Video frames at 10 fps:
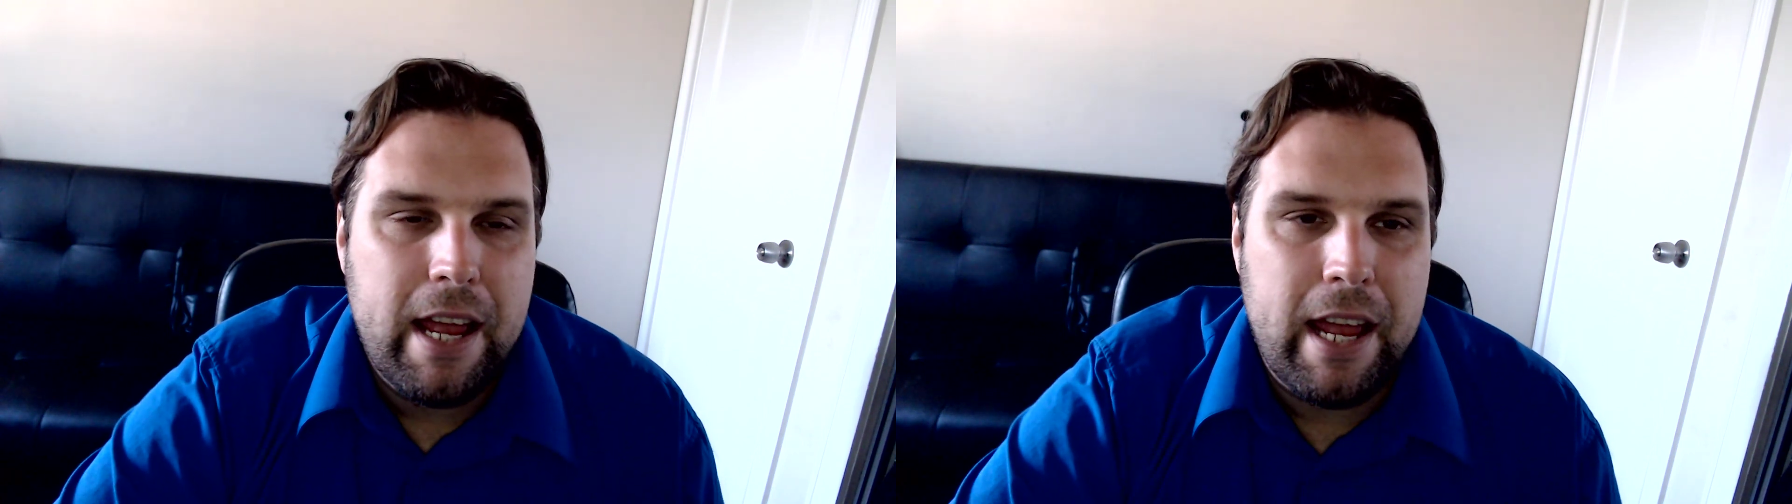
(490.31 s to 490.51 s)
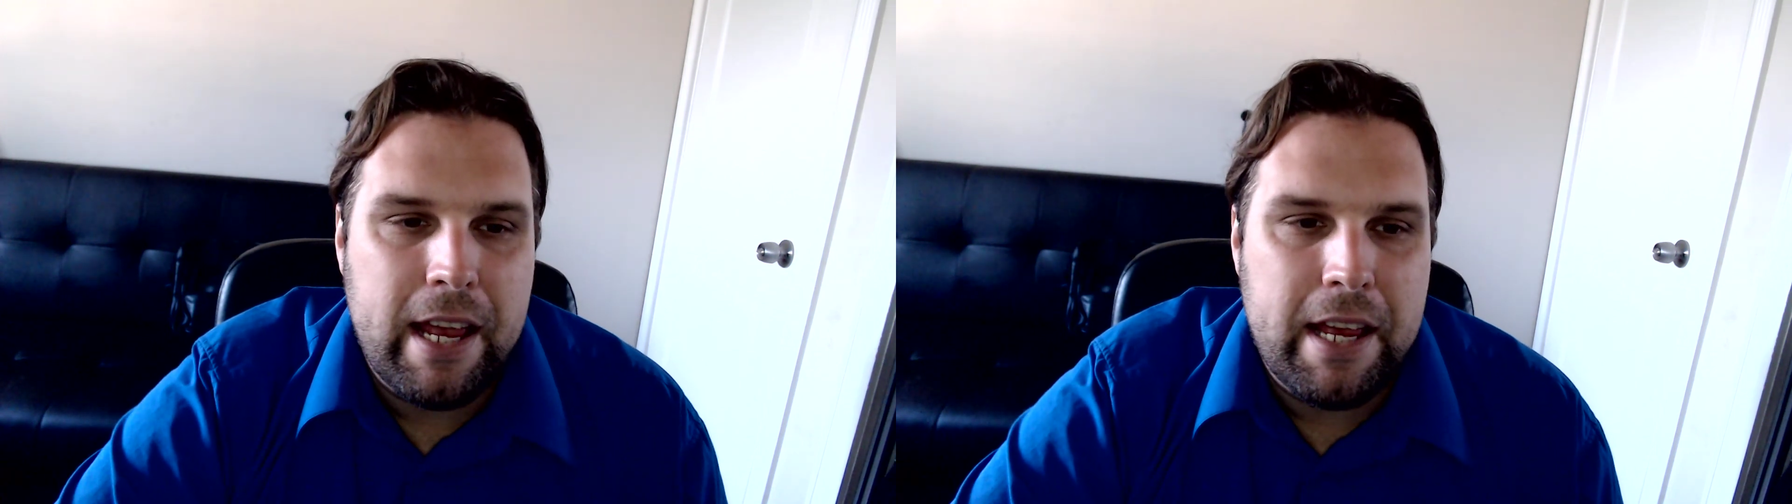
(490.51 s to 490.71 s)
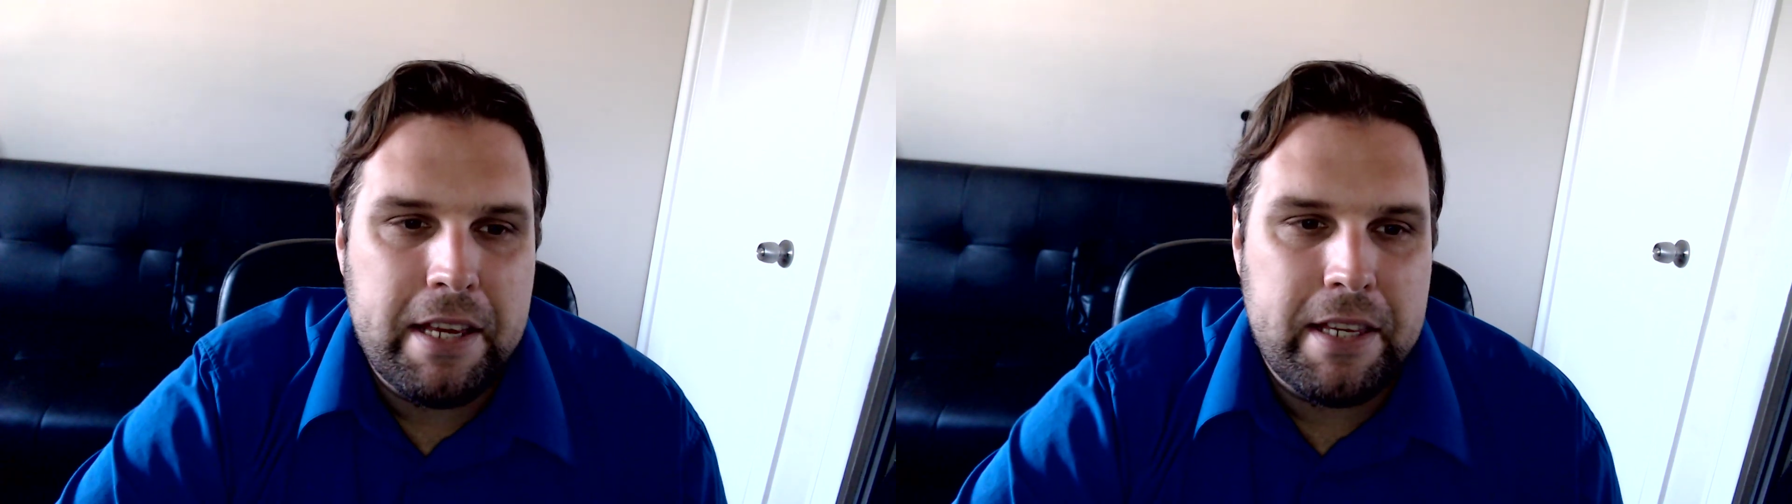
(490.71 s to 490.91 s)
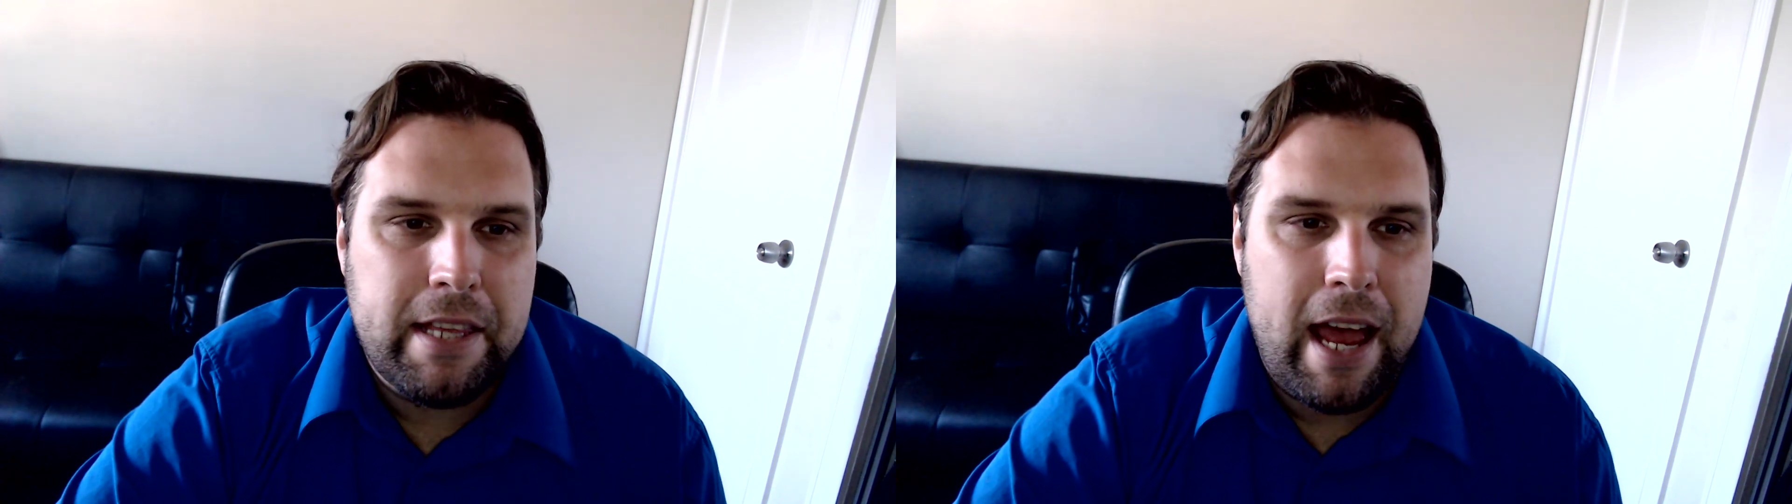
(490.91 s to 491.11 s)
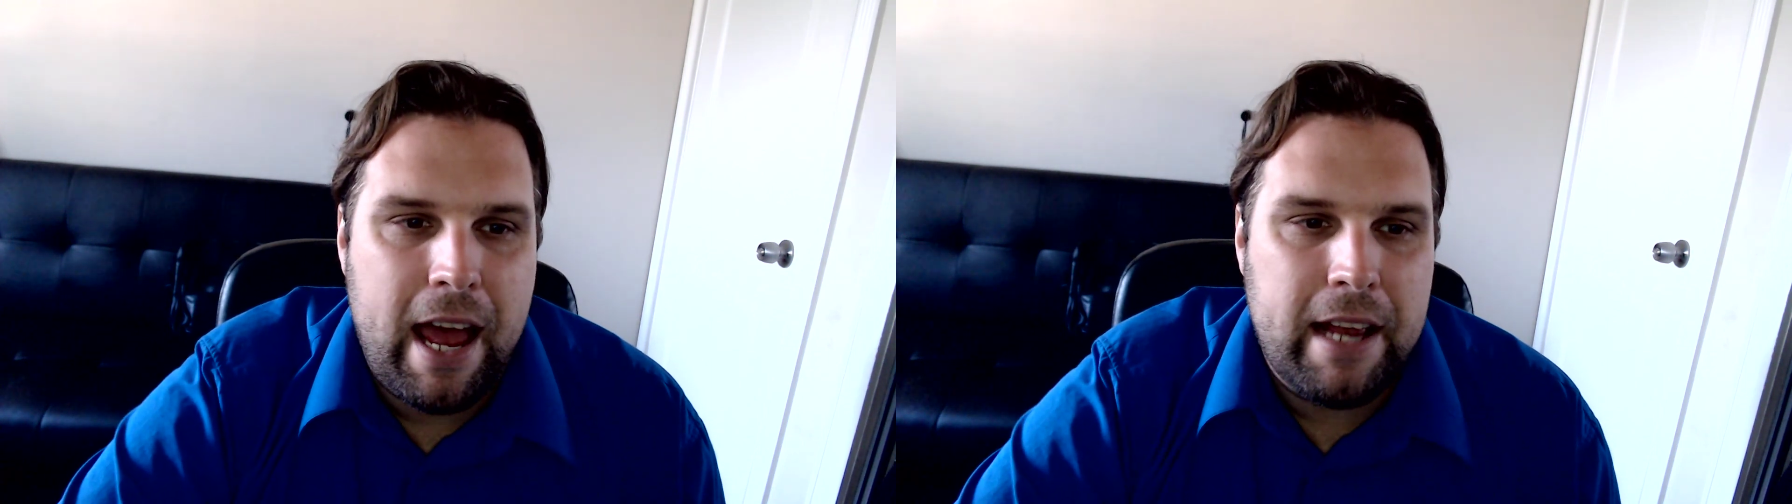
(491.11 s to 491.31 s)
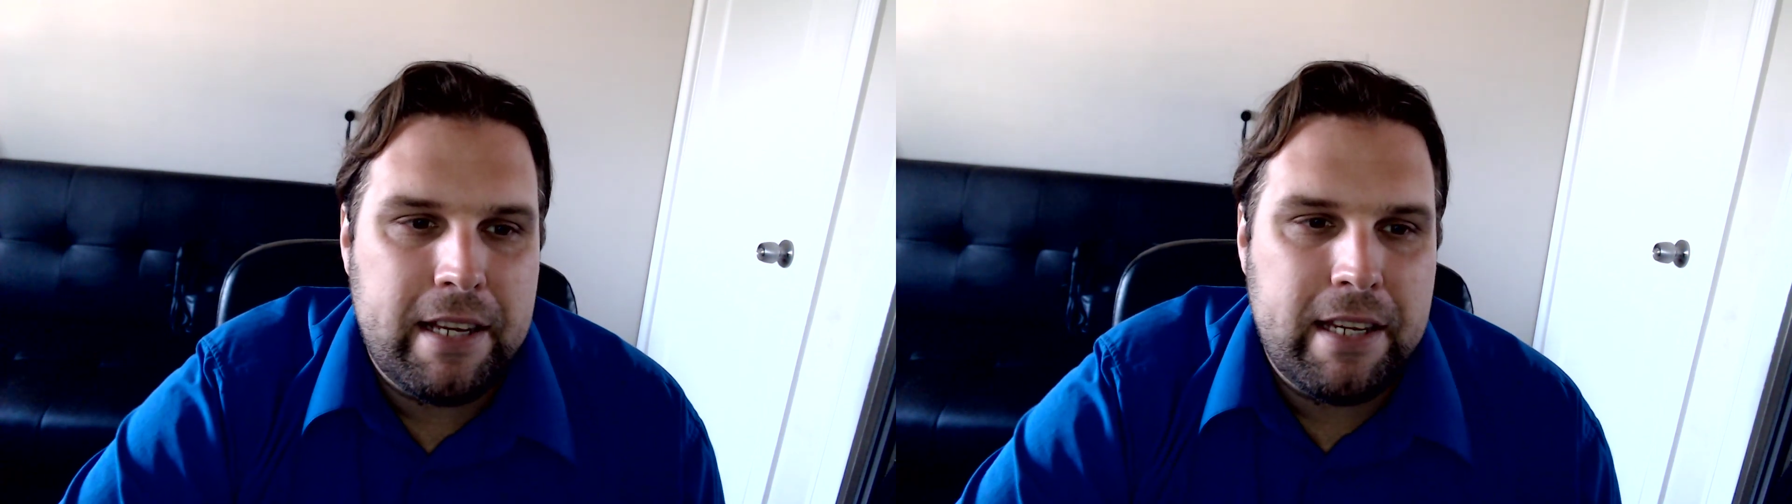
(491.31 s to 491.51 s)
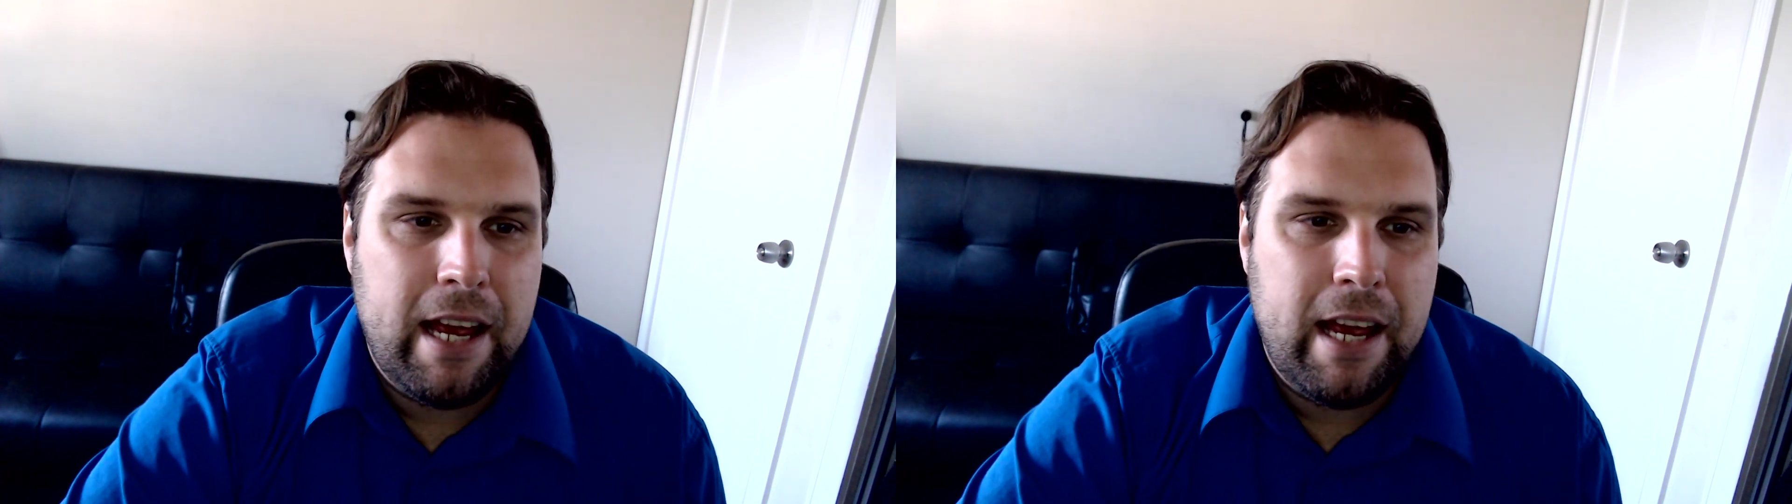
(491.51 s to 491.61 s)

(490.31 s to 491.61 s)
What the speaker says: is that